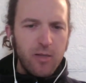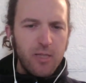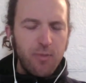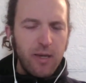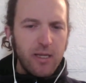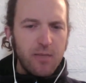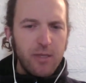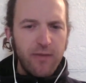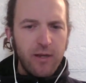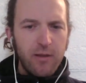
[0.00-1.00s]
speaking
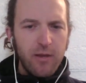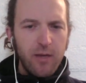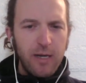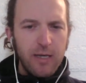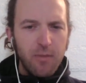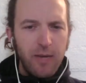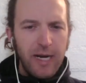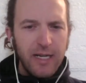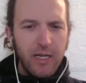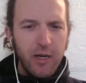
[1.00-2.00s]
specifically about the
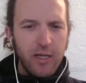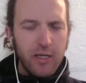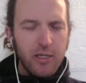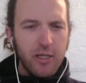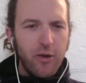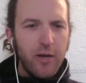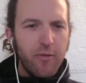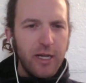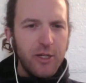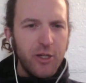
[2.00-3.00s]
Patagonia Sonoita
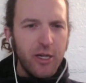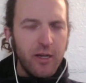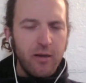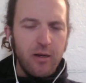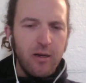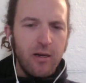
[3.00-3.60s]
region uh,